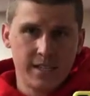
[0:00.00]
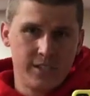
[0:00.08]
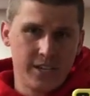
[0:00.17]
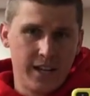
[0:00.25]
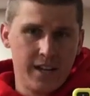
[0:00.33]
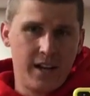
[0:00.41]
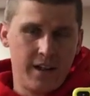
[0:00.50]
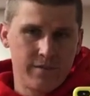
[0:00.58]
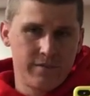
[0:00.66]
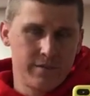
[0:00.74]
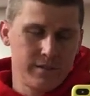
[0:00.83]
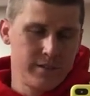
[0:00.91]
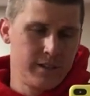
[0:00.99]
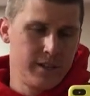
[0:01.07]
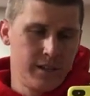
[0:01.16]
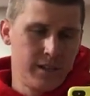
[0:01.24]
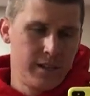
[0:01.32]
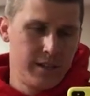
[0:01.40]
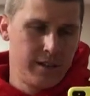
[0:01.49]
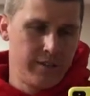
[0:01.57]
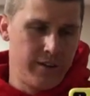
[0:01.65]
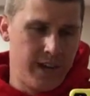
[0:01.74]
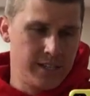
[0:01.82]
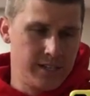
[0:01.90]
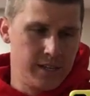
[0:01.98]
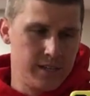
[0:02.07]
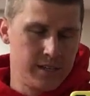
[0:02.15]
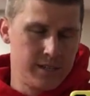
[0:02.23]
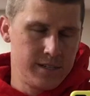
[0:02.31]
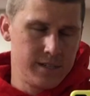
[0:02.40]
to shed it off faster.